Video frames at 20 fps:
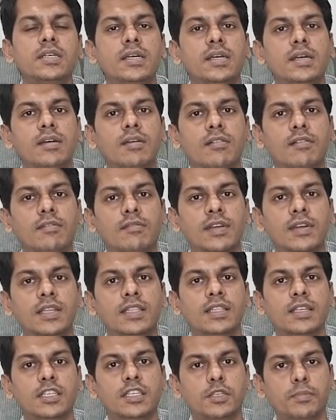with
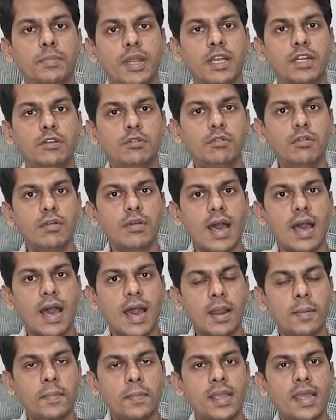respect to
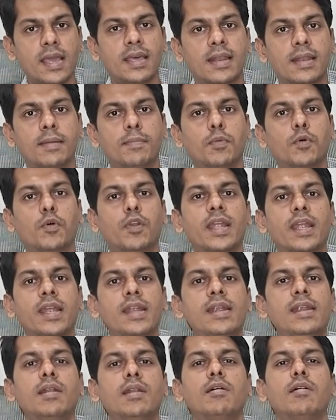RBI repo rate
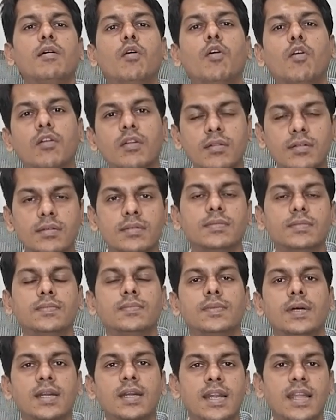or a
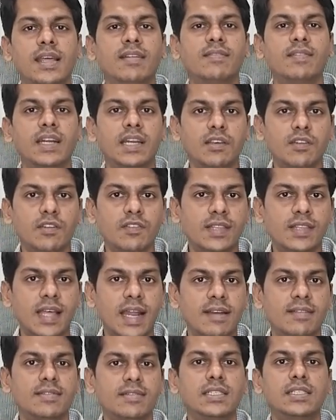derivative of that, which
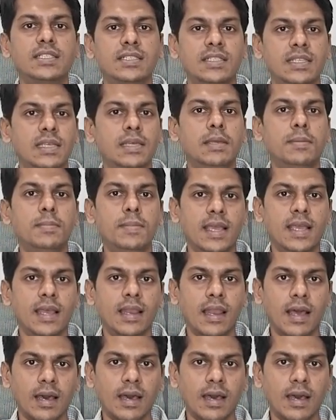is EBLR,